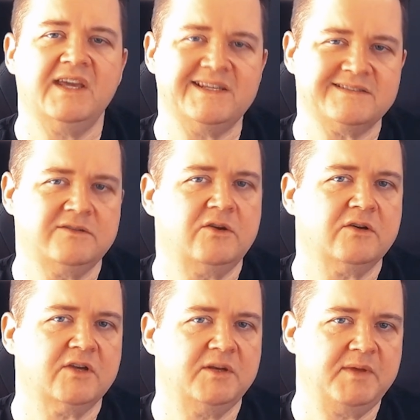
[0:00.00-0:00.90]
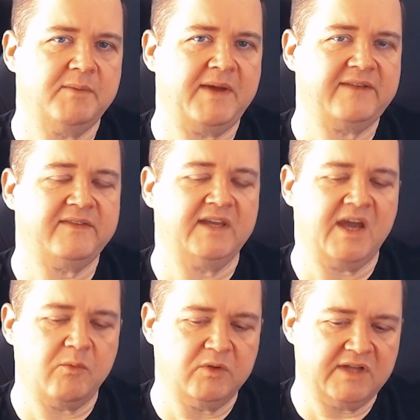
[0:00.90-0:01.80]
is not going to be a bad thing
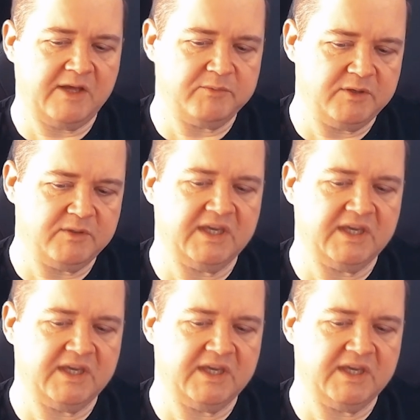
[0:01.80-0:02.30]
and will help you